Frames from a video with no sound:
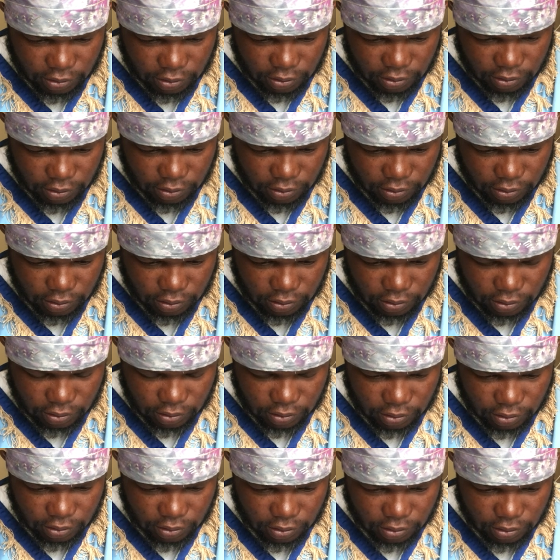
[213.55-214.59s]

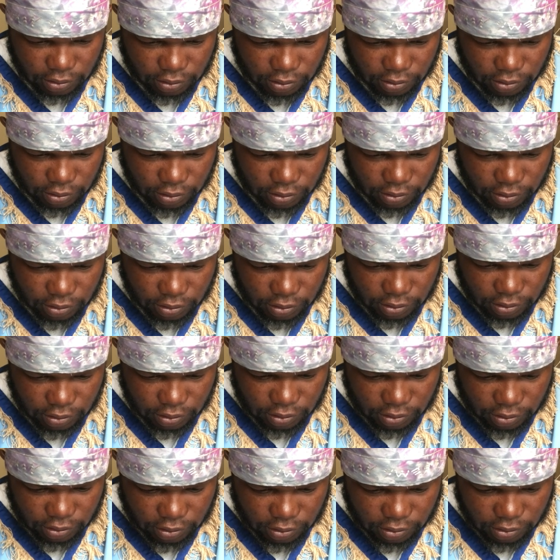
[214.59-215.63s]

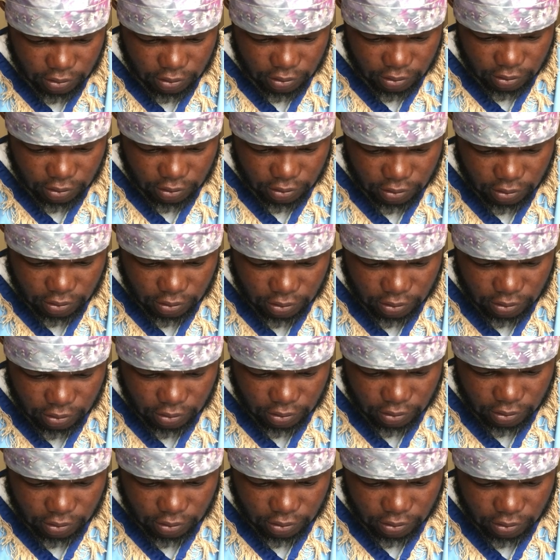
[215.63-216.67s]

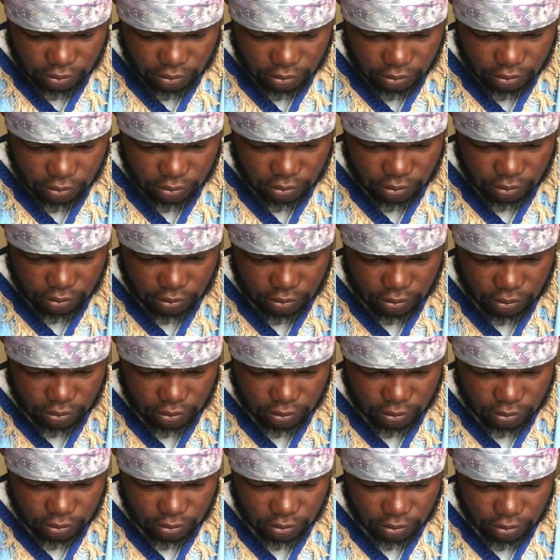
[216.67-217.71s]

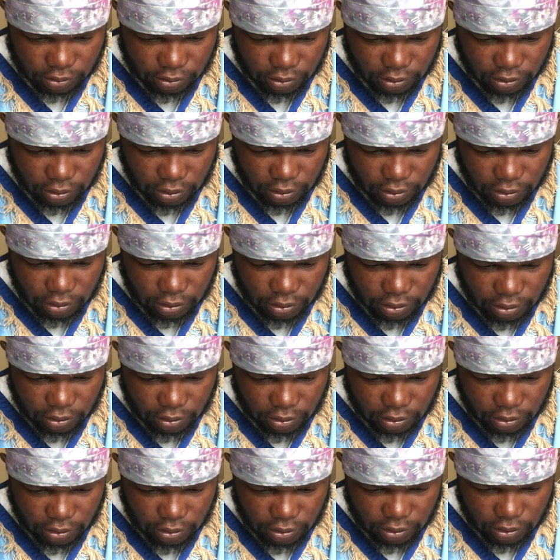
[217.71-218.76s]

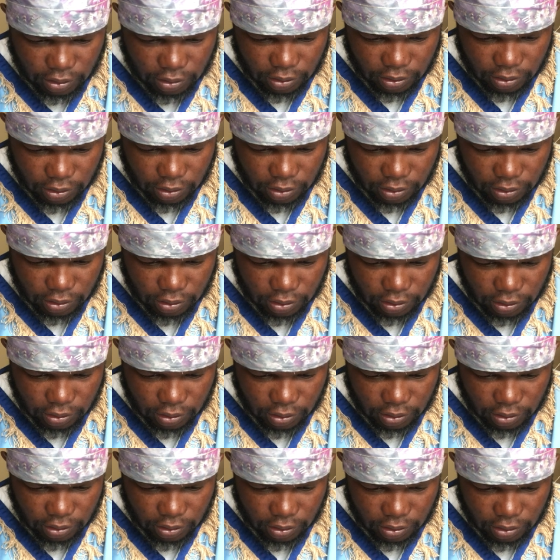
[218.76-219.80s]

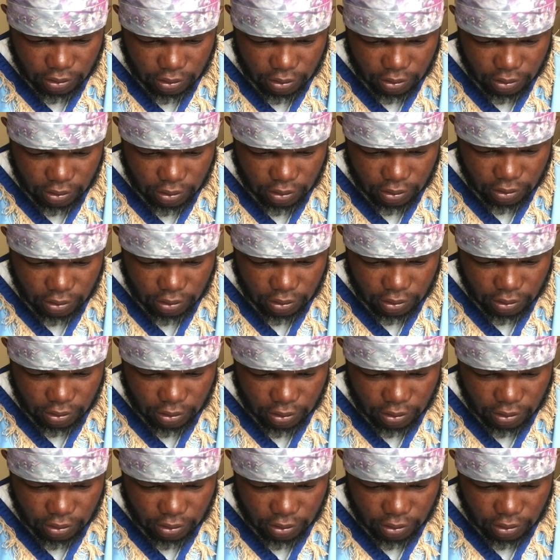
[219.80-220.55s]
Nothing is said.